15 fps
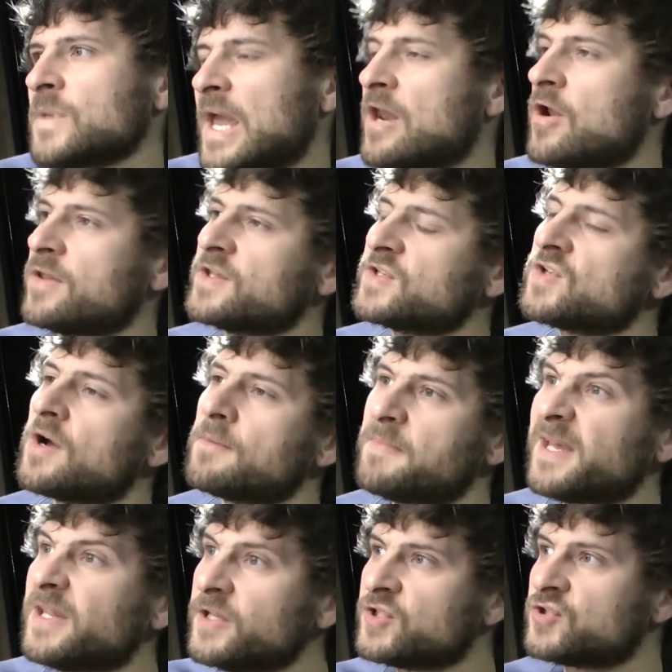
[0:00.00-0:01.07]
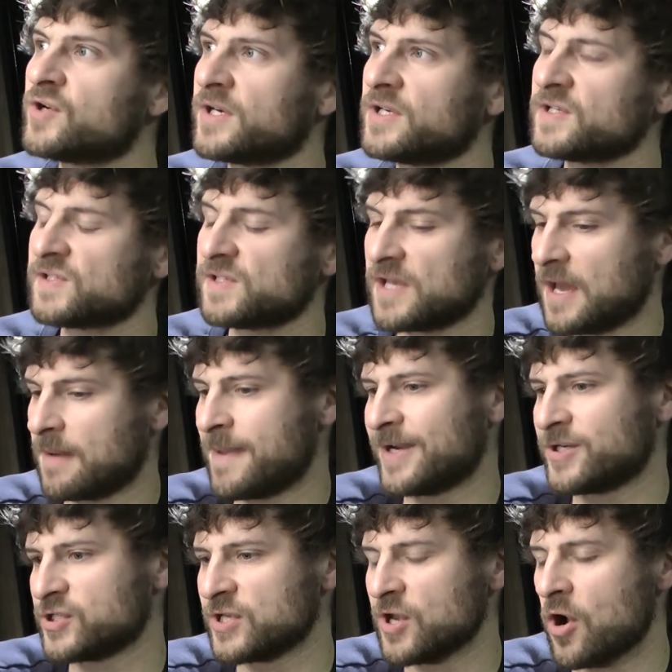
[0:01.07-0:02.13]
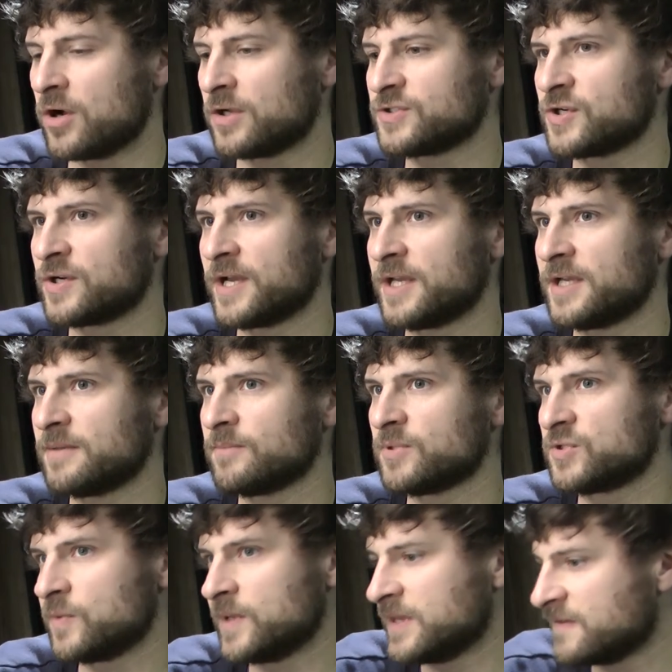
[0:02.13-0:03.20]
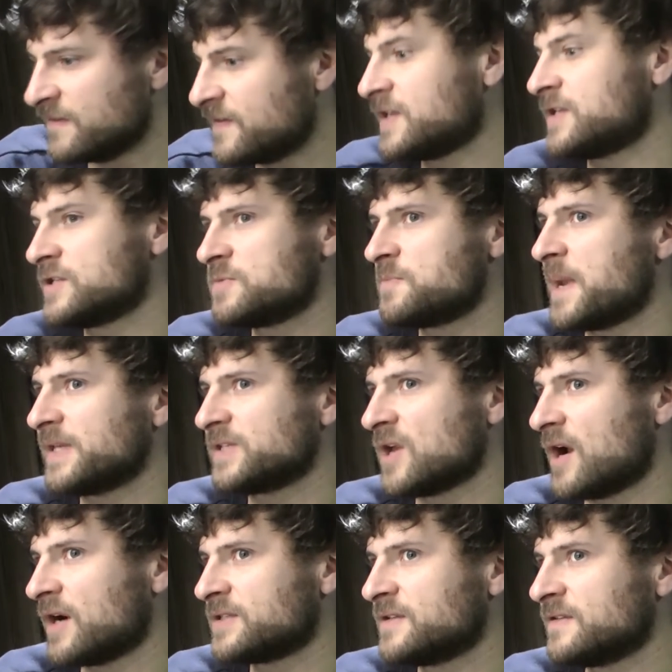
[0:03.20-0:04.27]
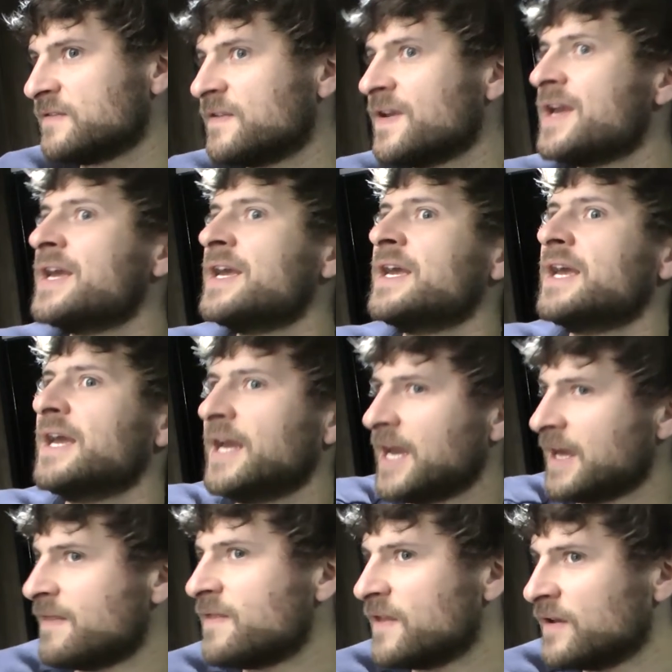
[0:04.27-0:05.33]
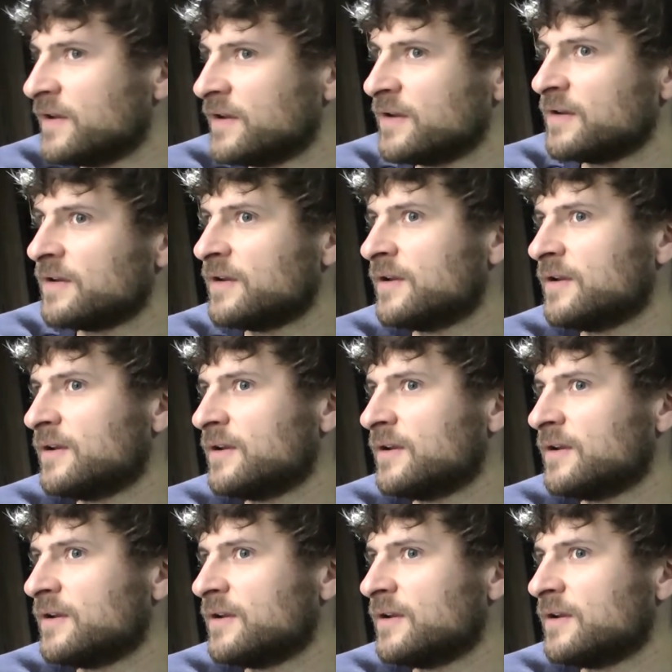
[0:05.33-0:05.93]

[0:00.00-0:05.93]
and on the song Bigly Strictus, I'm actually alternating between the vintage bass octave and the